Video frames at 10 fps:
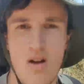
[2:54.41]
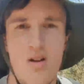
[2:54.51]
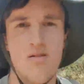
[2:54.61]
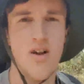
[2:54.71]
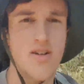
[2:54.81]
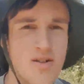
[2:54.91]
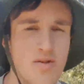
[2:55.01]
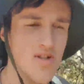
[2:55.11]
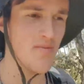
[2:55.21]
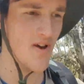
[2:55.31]
Alright, so it
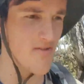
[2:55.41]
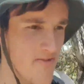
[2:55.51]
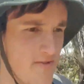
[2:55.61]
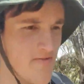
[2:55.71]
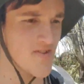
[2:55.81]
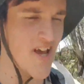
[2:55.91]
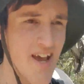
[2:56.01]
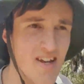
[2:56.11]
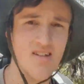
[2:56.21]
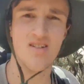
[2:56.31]
is about
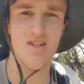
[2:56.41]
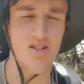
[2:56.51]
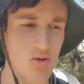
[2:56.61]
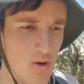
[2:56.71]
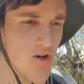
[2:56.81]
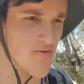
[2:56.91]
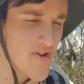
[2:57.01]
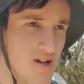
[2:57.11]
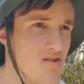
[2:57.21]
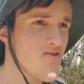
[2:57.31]
10 to 12
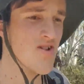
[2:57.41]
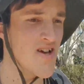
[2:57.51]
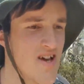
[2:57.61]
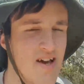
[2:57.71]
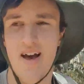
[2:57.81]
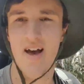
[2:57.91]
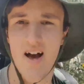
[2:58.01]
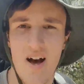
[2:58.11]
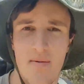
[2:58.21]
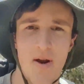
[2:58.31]
now,
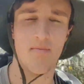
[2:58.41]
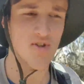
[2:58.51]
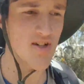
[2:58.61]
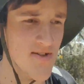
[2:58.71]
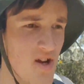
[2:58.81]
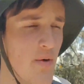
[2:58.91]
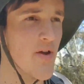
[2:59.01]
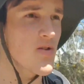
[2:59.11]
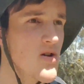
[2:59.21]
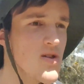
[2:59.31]
and I'm just
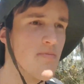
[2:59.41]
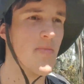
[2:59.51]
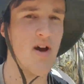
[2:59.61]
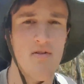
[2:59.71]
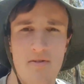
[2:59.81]
going along the Mount